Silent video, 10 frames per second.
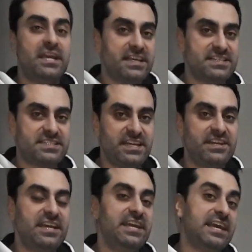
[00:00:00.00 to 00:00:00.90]
in
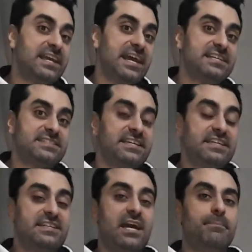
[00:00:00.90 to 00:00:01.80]
Serie A against
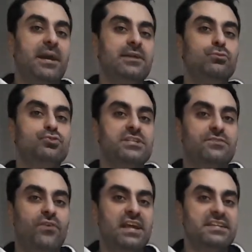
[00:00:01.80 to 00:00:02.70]
Inter by
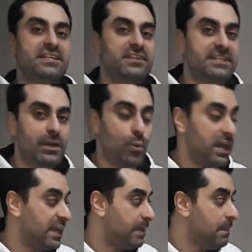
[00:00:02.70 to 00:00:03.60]
losing 1-0 in
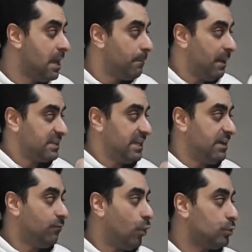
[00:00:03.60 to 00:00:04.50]
away game, but
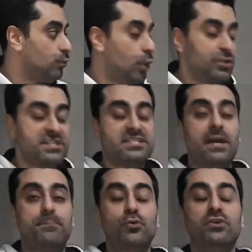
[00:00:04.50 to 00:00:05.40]
they won versus
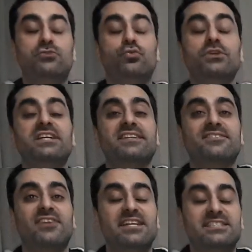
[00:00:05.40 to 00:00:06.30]
Sampdoria 2-0
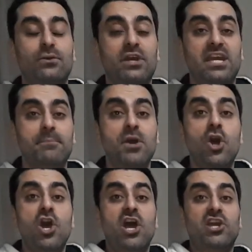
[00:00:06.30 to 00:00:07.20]
in last away game.
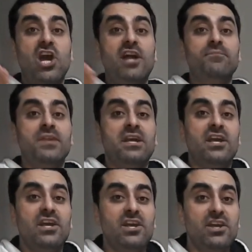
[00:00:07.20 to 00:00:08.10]
Again,
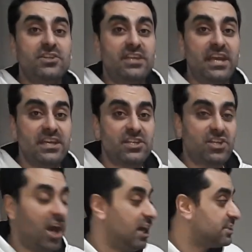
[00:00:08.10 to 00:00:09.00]
they
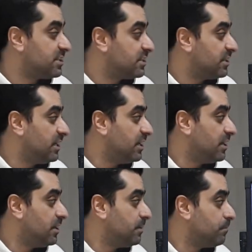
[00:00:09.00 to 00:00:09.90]
got
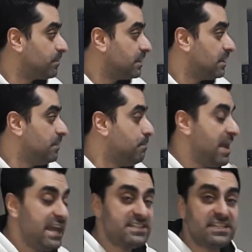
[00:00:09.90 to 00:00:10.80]

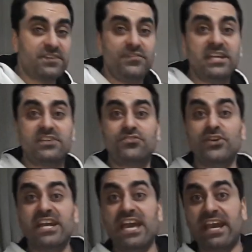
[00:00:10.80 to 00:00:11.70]
amazing
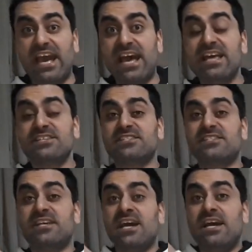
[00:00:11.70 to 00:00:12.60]
victory
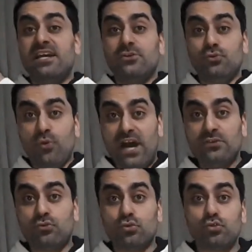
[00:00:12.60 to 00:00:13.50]
against
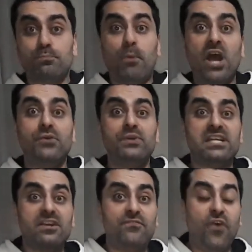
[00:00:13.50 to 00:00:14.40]
Juventus by
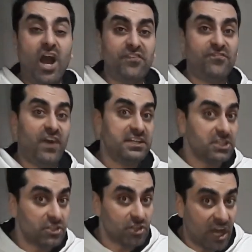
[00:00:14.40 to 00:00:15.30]
winning 5-1
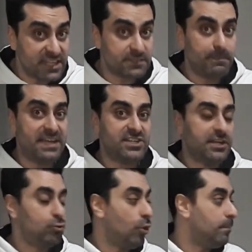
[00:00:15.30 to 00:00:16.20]
in last match
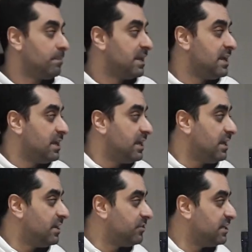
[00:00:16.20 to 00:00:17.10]
at home.
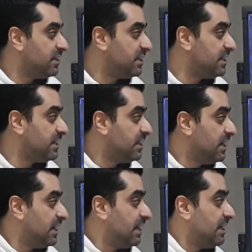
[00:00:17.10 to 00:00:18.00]
Really,
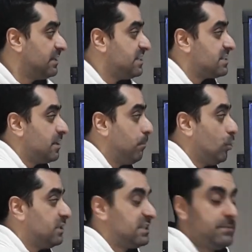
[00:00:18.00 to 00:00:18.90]
this
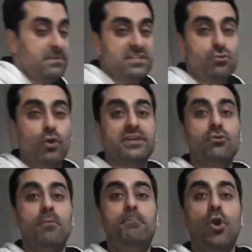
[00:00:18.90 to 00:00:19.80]
Napoli team is going
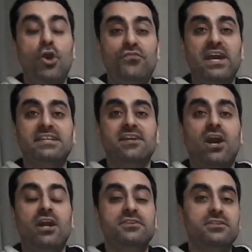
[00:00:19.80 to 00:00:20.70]
on perfect
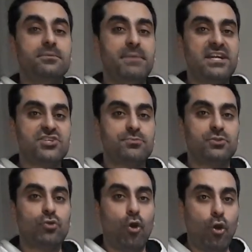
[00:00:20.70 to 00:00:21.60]
under the
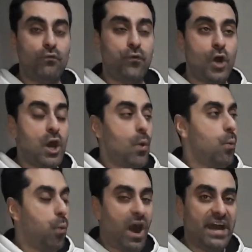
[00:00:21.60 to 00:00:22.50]
management of
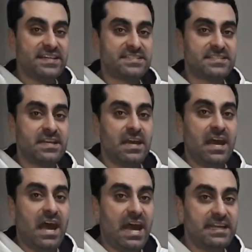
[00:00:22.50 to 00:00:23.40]
wise
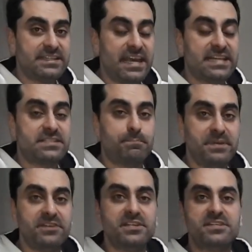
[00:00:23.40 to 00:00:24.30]
and
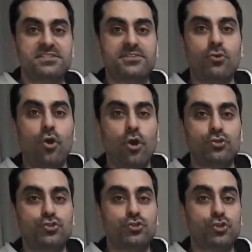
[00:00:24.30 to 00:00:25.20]
experienced
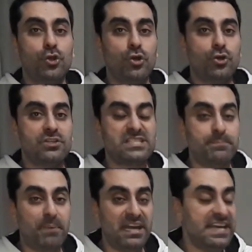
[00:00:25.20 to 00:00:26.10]
coach
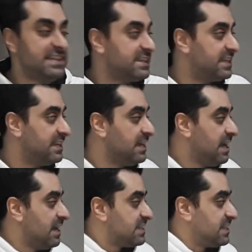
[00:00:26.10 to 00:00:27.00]
Spalletti.
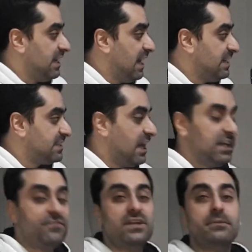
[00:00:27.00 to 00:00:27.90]

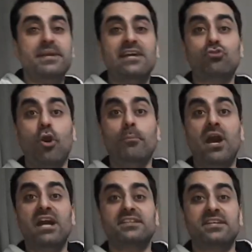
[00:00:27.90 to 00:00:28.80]
Salernitana will be at home,
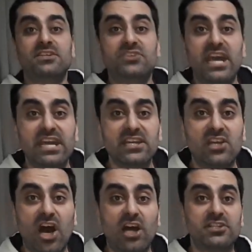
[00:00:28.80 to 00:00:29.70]
and they
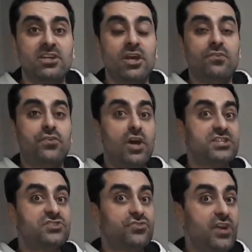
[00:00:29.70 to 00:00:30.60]
got
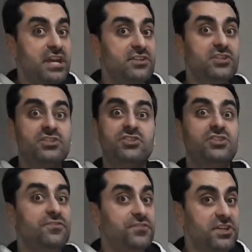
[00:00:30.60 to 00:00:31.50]
frustrated,
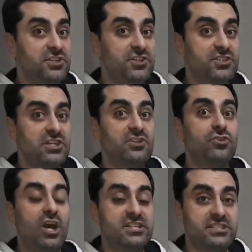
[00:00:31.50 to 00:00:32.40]
defeated in
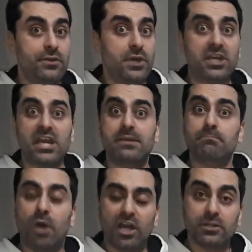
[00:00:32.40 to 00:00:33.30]
last away
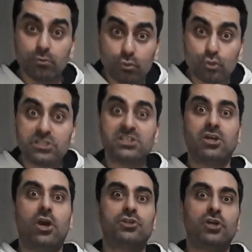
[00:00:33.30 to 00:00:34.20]
game by losing
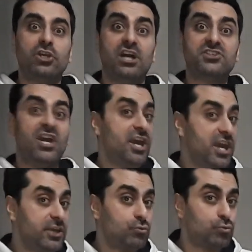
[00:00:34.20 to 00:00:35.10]
Atalanta
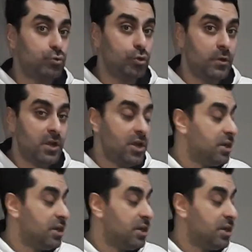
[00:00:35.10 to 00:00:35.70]
8-2.